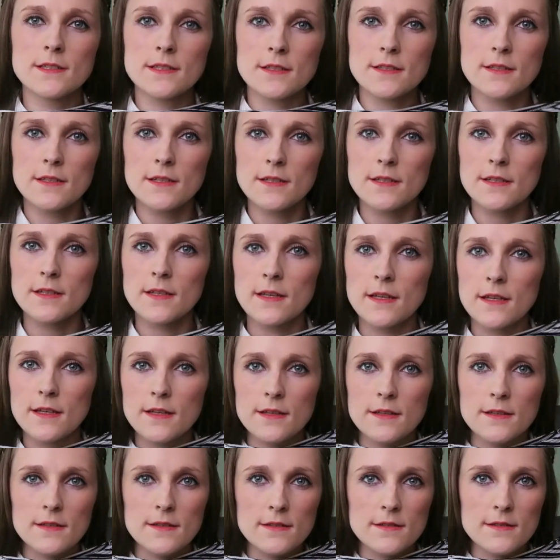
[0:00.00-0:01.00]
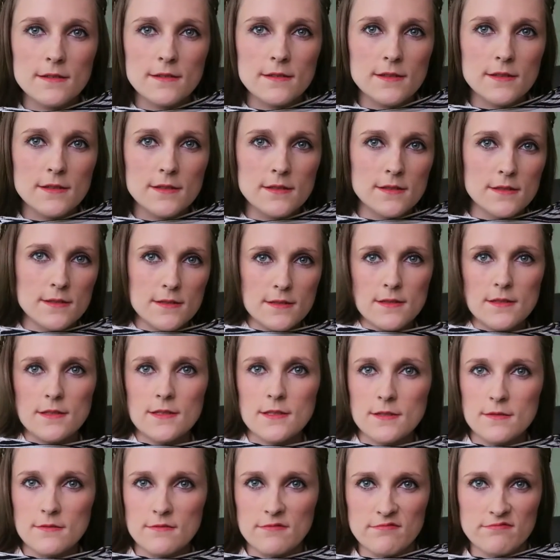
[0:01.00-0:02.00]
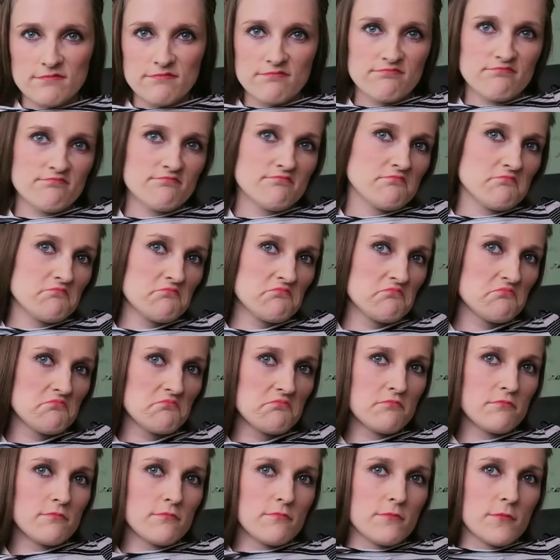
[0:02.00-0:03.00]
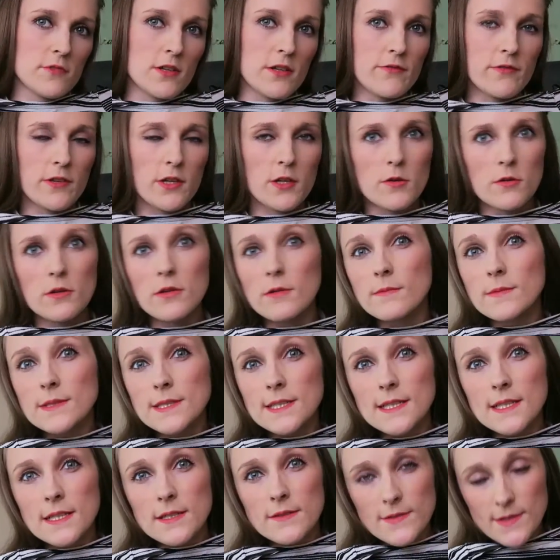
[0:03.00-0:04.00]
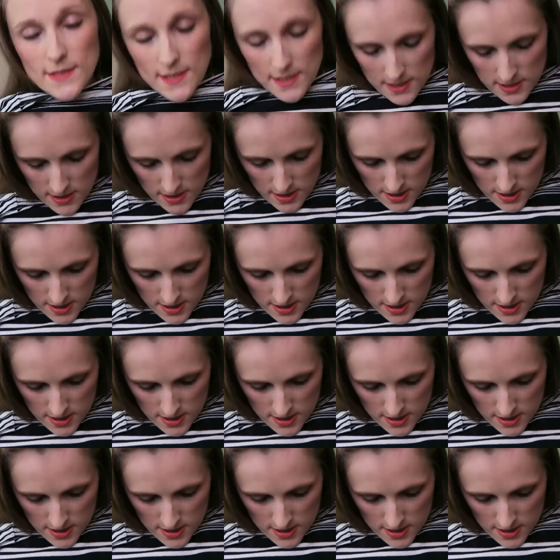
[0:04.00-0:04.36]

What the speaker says: It's got like sort of heavy column sleeves,